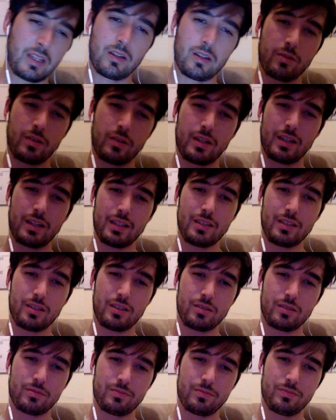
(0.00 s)
What did I
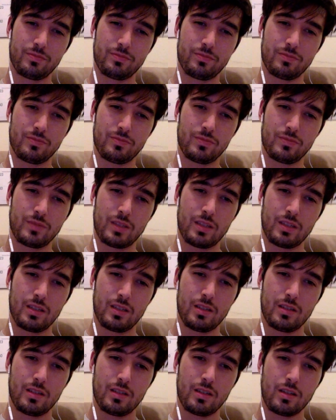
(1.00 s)
do?
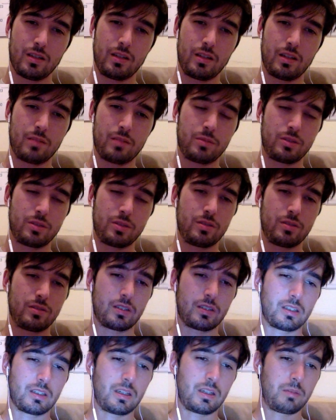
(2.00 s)
Oh yeah, I'm just
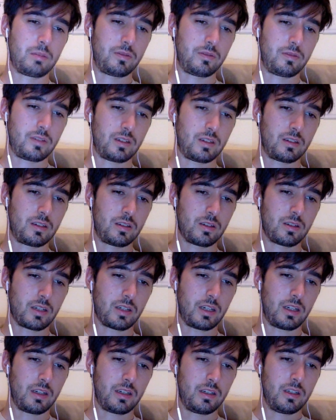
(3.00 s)
using type of there. Okay.
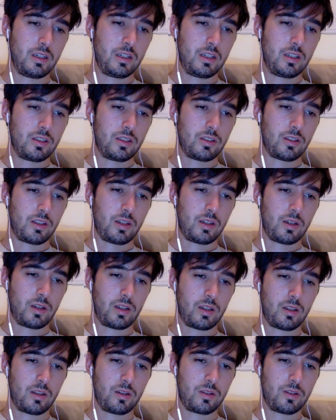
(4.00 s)
So the
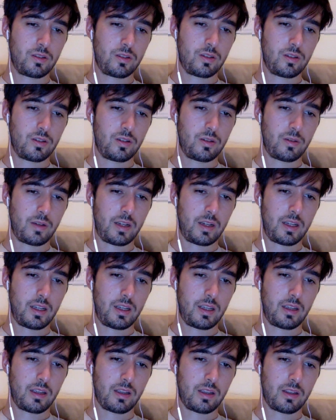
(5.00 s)
hello is thrown
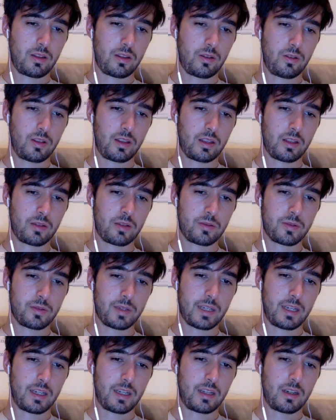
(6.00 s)
away. The only things we
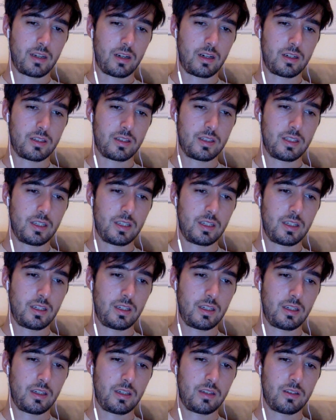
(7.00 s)
get are
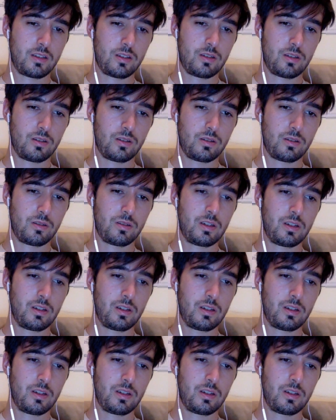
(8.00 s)
C2